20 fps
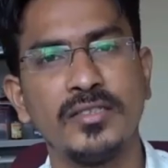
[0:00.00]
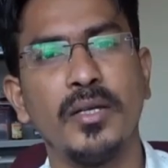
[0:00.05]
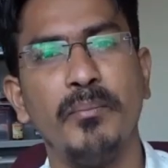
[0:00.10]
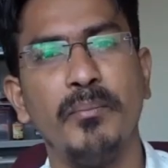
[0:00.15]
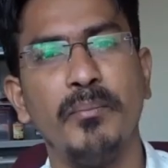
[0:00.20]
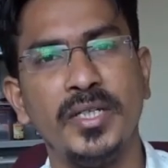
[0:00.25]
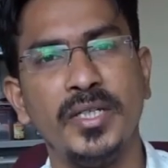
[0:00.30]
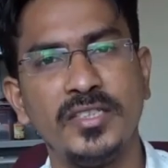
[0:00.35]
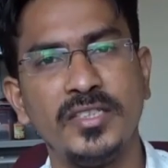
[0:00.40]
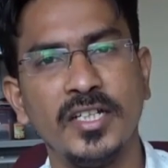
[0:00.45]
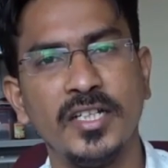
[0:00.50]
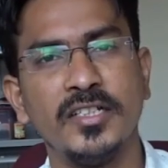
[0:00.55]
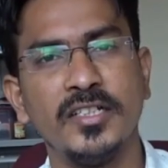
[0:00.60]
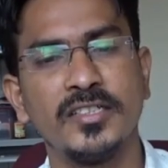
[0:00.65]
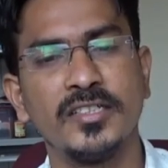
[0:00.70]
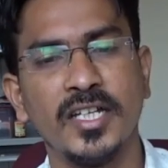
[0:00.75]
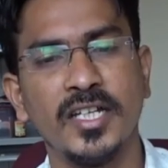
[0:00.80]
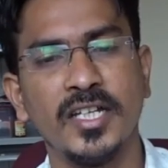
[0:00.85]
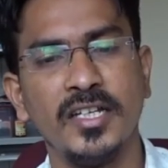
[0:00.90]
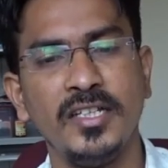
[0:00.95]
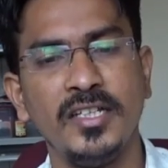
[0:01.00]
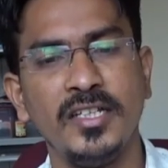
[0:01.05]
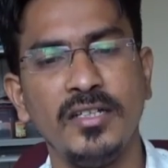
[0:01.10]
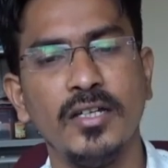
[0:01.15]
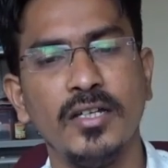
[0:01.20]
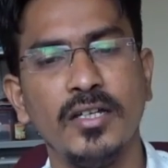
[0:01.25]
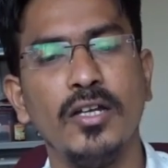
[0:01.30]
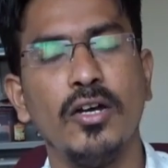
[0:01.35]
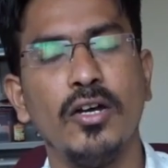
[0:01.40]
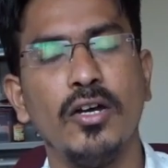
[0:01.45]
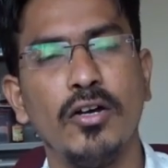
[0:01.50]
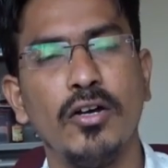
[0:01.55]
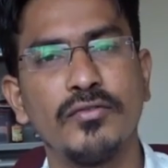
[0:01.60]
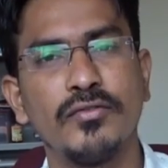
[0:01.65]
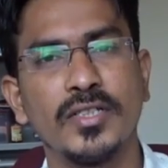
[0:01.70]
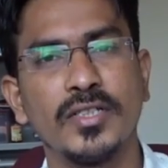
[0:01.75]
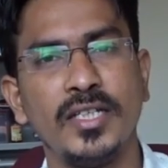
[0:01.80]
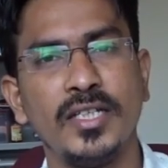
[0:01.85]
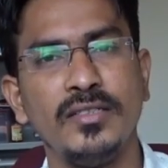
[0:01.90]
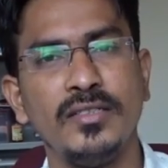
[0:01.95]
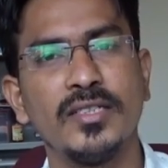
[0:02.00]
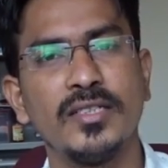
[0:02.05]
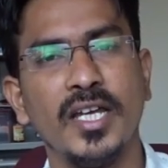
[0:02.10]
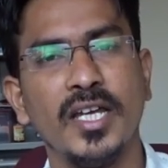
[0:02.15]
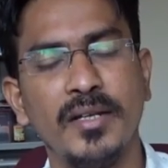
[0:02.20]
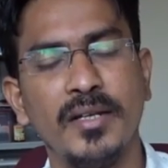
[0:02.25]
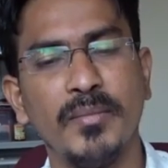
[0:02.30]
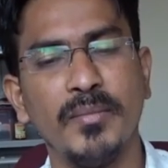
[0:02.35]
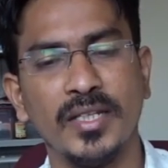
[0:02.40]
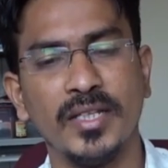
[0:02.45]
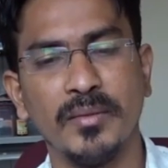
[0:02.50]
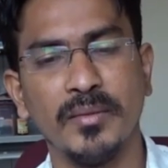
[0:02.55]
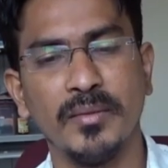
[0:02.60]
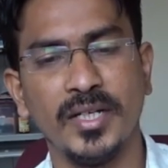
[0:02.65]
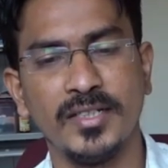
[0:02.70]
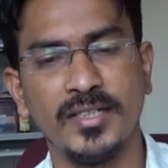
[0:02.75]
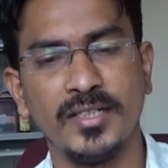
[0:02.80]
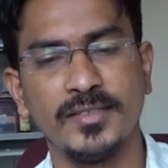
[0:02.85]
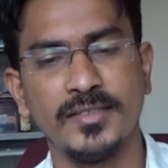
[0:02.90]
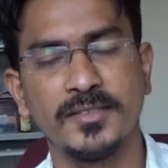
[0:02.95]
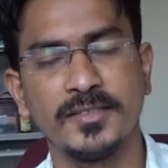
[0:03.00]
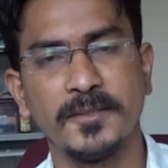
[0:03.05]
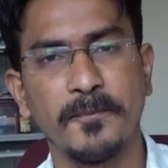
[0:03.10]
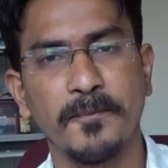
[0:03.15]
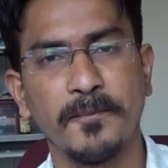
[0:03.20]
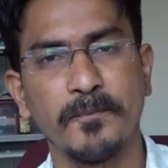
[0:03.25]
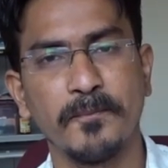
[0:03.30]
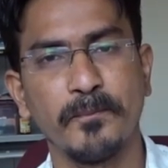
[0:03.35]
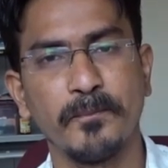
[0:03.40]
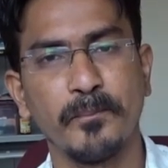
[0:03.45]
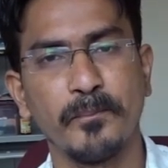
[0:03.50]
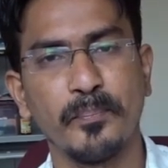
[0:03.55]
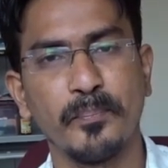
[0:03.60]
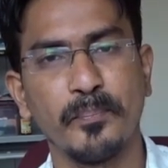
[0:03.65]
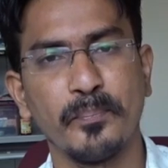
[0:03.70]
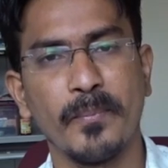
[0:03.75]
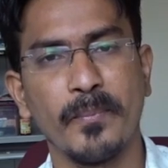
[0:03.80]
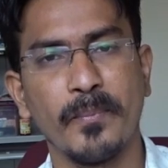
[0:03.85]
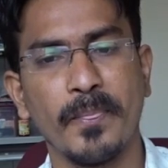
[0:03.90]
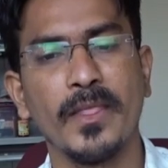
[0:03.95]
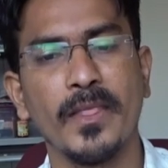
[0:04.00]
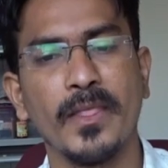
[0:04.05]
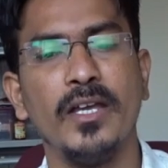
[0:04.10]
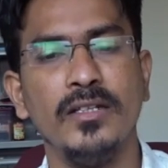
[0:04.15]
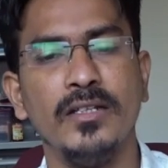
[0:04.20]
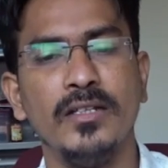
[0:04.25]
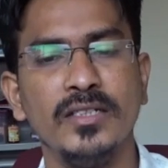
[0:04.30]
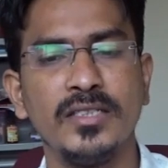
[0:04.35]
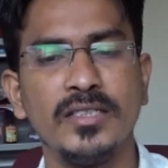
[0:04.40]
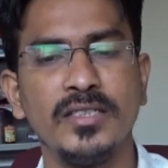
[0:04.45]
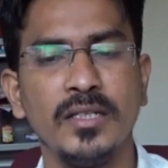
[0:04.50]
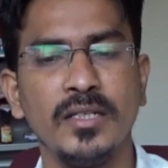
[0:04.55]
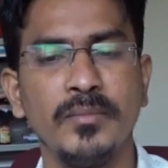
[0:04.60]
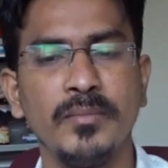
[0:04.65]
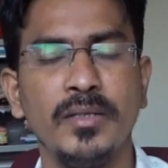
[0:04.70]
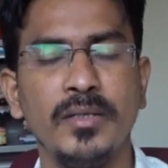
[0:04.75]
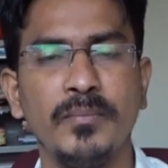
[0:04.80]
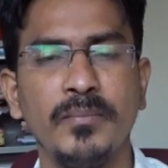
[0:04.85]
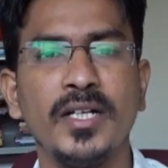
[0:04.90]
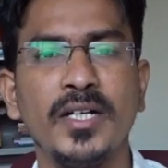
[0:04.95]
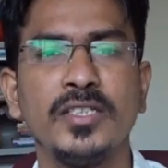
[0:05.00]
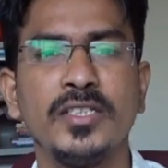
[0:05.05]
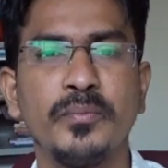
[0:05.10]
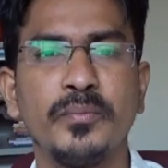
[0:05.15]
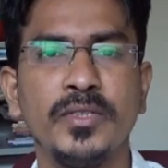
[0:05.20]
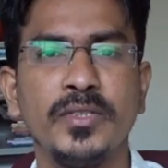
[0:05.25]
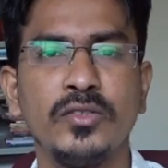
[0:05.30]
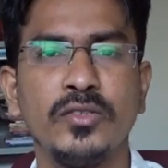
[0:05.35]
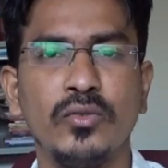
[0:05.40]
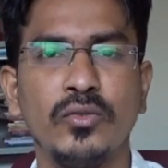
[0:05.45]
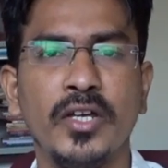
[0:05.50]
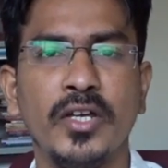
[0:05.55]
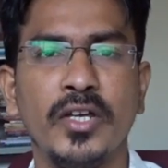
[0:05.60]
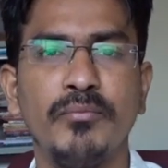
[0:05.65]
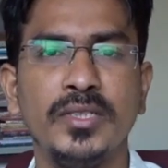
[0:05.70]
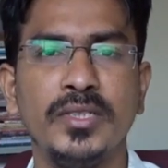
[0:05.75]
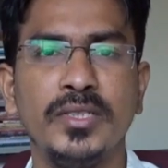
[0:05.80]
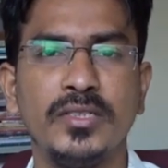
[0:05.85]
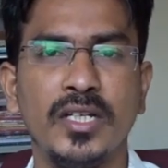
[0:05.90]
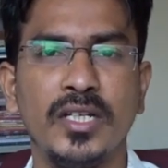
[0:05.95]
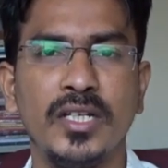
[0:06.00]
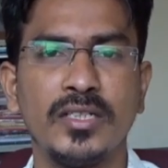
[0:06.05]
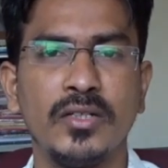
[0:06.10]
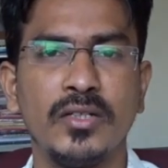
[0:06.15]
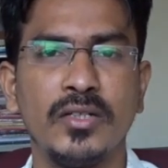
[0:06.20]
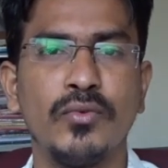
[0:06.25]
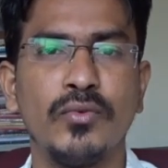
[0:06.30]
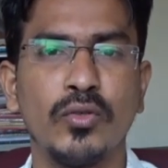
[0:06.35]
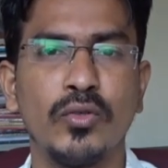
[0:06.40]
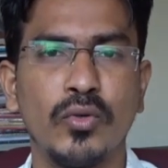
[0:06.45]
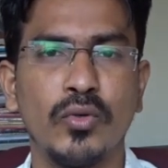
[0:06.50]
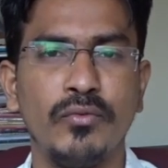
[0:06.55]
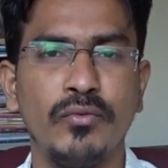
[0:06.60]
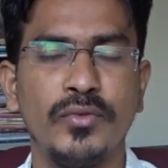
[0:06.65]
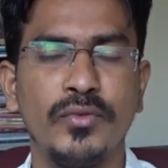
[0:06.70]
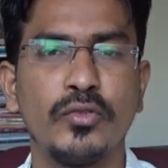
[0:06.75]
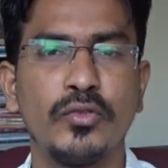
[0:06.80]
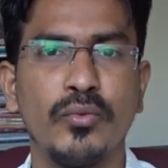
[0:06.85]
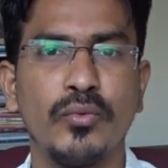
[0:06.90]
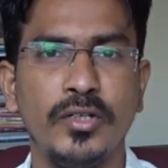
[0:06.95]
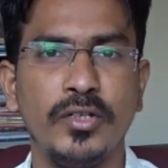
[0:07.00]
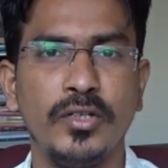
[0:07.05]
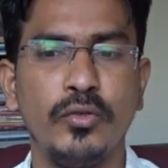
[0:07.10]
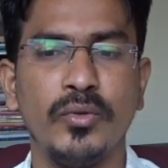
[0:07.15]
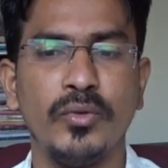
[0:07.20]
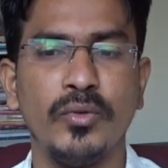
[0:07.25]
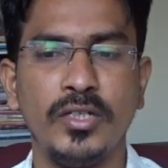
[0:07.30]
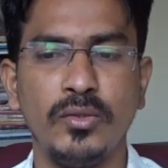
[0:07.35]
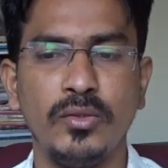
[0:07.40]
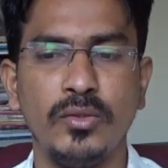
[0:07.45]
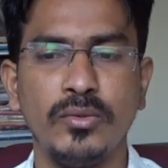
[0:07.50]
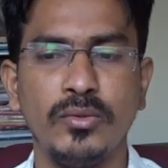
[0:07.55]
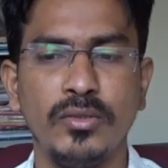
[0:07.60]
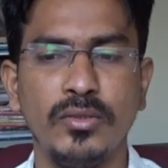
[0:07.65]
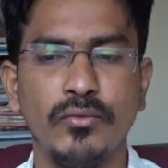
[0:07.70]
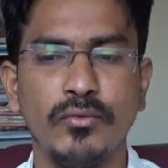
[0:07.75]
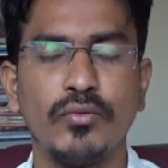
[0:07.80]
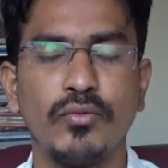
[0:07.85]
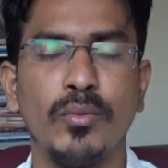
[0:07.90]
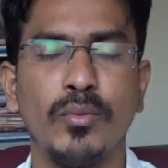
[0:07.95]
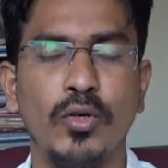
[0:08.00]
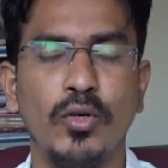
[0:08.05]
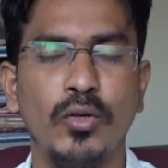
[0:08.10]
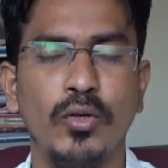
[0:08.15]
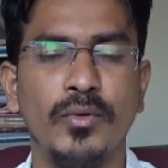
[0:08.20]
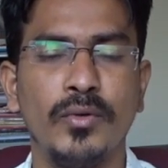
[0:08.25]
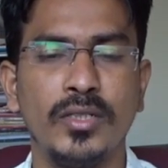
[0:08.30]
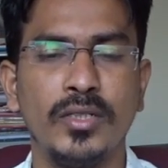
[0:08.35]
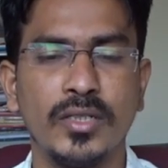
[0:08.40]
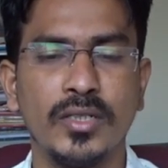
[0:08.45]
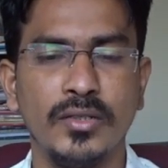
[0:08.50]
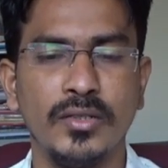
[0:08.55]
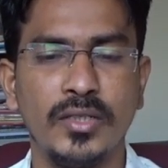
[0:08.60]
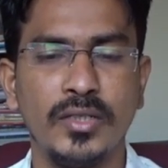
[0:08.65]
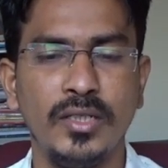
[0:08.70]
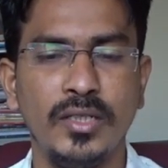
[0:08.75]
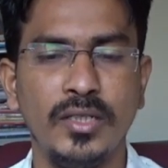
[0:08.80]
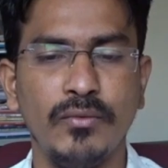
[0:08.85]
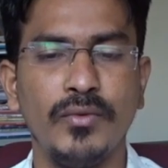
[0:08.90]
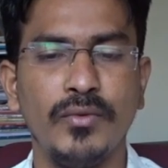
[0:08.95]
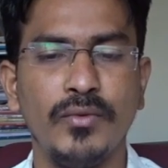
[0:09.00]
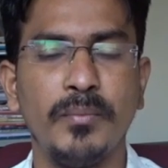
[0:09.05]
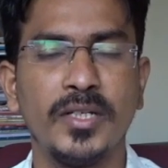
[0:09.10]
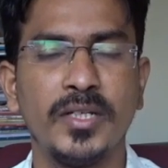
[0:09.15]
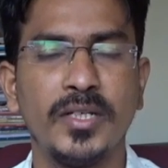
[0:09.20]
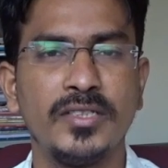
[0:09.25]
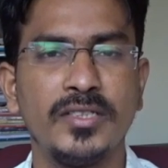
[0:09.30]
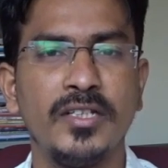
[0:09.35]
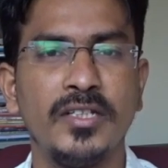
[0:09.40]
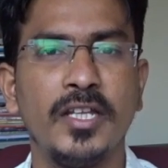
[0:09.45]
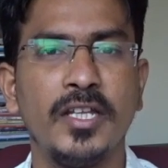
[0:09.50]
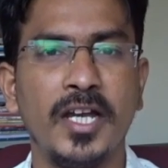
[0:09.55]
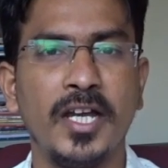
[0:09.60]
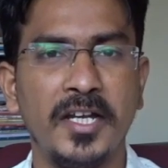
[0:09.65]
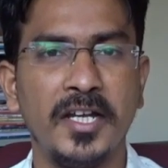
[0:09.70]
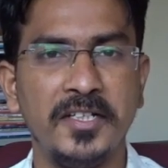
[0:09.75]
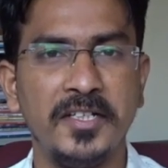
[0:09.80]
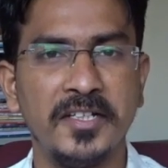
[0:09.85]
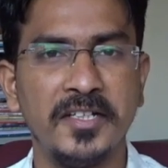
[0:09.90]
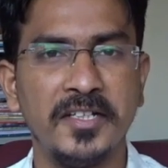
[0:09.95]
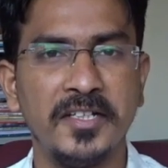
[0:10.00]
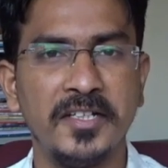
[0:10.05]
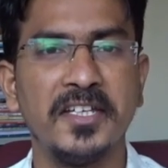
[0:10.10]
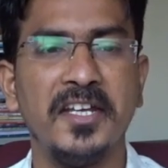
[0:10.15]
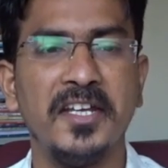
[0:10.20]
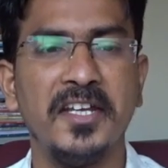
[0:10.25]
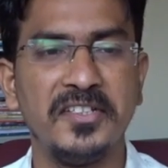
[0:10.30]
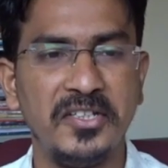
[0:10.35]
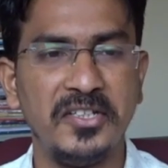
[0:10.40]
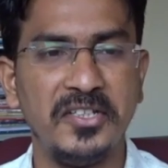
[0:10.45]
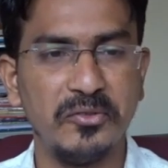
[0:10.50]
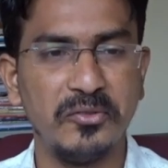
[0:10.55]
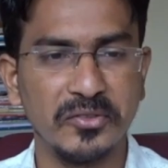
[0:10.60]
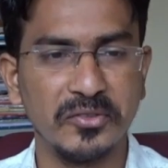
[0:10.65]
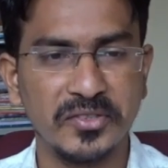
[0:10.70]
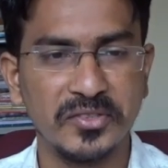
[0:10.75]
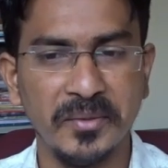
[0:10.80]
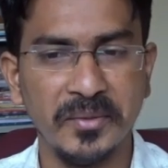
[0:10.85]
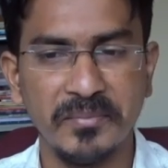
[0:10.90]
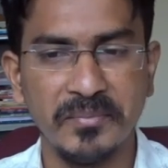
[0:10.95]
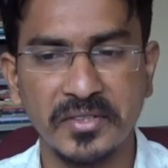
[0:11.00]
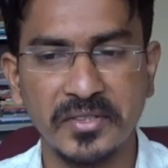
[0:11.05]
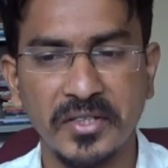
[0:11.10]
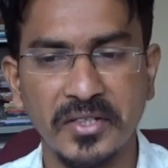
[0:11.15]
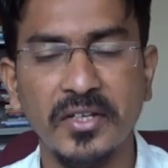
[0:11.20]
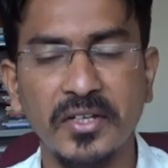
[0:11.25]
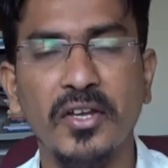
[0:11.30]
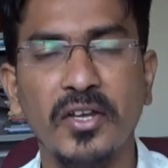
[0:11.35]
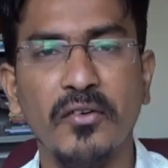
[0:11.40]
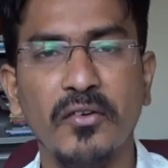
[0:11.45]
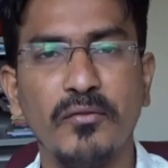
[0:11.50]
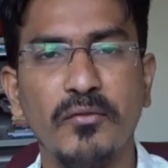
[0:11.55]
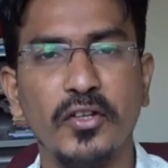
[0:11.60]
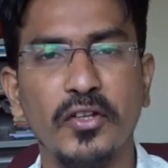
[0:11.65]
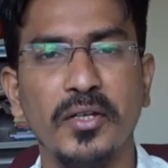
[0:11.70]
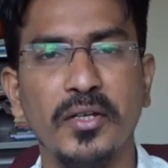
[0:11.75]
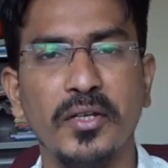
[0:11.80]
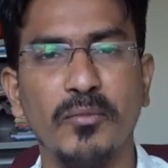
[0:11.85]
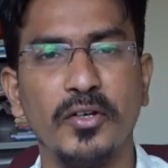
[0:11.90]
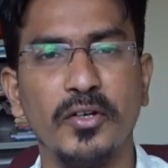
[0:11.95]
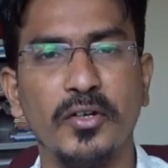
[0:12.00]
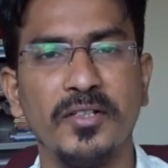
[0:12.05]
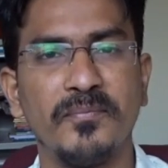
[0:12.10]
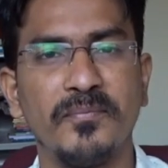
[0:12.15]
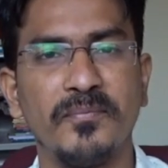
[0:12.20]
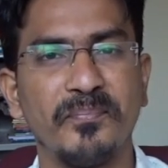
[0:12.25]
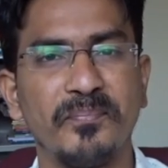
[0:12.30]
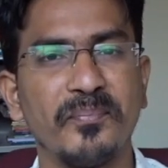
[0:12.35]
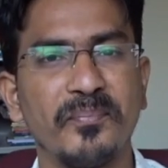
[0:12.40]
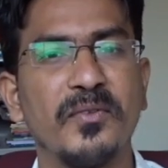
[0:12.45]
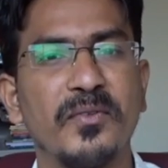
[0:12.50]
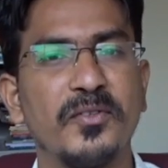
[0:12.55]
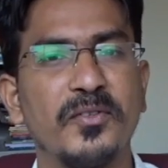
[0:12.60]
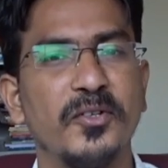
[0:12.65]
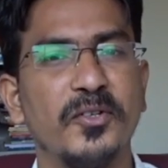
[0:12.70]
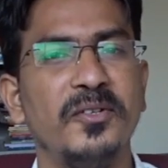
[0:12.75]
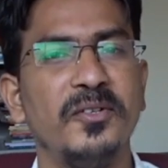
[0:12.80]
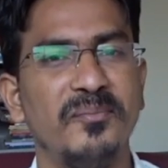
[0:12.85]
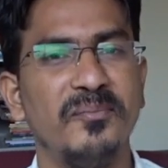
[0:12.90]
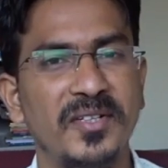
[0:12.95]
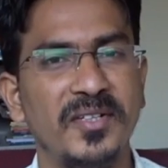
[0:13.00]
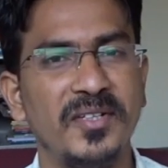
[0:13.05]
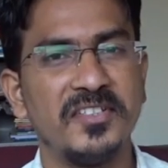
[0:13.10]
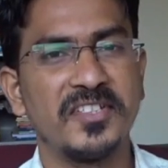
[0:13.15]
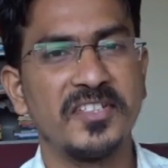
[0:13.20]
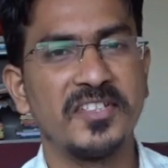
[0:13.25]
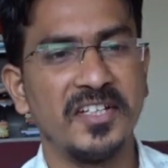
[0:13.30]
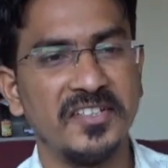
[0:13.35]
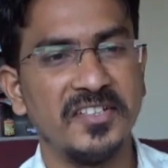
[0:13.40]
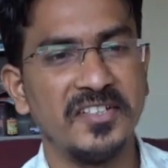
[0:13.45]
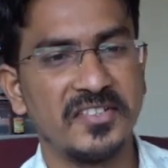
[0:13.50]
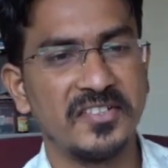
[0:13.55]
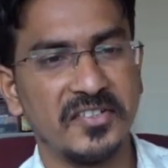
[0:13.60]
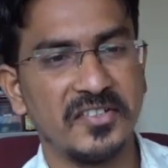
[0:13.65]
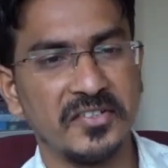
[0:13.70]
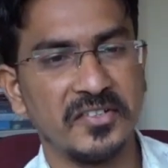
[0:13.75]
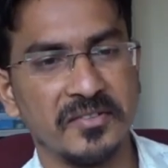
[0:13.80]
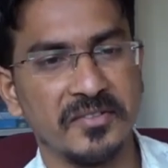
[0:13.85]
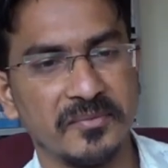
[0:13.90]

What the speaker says: basic understanding of science and mathematics. In this segment, participants who have been selected for Toyfest 2022 from all over the country will present their ideas and key concepts for their model. So let's start the session.